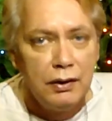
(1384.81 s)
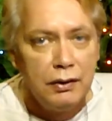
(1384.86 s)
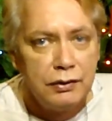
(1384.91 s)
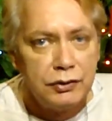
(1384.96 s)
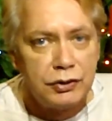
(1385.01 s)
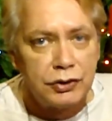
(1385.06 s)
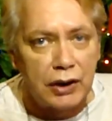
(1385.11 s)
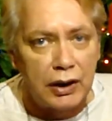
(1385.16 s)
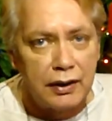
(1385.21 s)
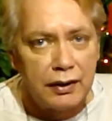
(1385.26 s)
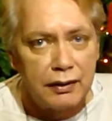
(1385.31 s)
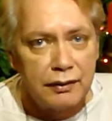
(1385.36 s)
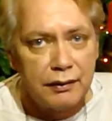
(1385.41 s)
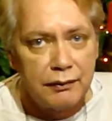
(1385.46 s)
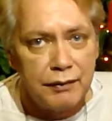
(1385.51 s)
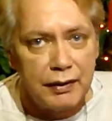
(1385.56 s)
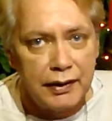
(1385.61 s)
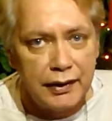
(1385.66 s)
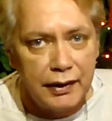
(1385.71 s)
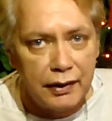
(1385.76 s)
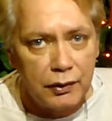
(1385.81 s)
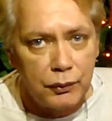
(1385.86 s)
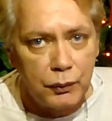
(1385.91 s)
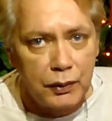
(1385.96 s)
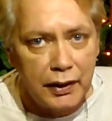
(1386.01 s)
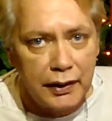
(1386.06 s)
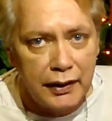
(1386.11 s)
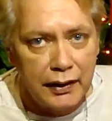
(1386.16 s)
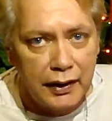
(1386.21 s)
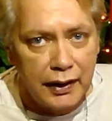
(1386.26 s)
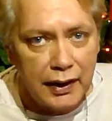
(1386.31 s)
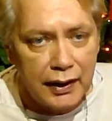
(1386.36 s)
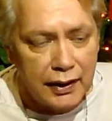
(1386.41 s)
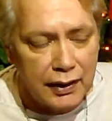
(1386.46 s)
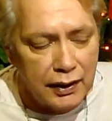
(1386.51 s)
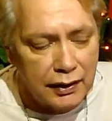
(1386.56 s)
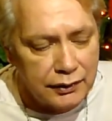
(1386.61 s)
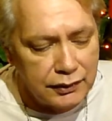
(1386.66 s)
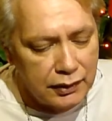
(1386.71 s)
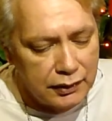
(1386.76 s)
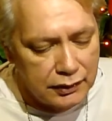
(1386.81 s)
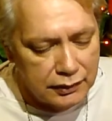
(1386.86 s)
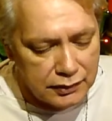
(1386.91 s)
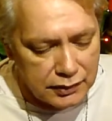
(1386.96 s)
Share the video where you can.